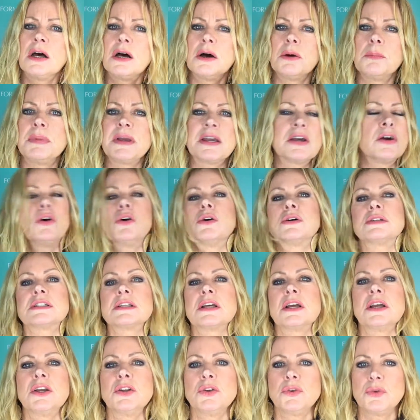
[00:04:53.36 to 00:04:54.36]
Because,
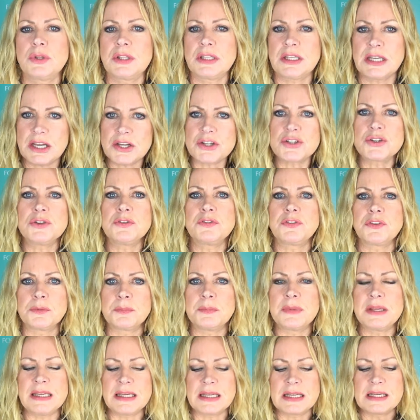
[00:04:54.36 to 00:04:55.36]
you know, the issue for
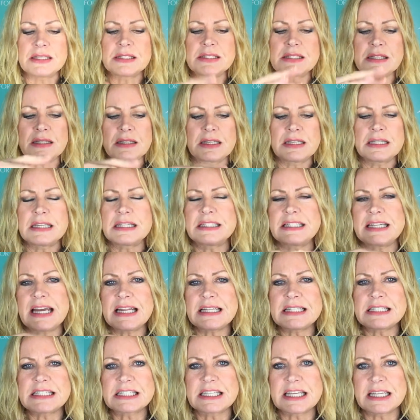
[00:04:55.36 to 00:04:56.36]
me is that the dead
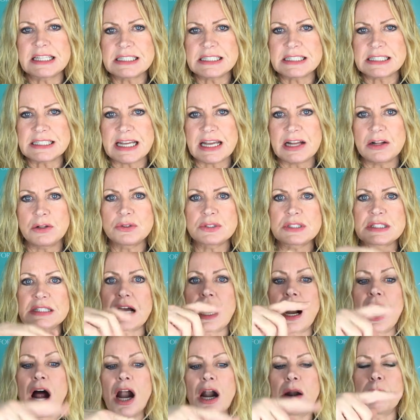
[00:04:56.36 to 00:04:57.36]
skin cells
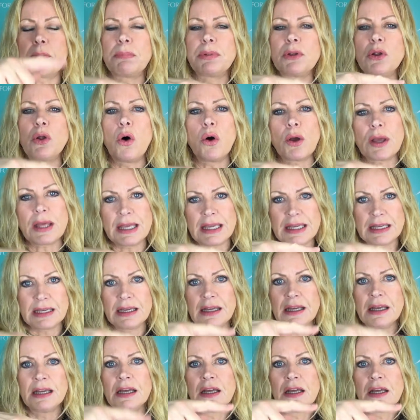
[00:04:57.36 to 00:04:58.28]
are blocking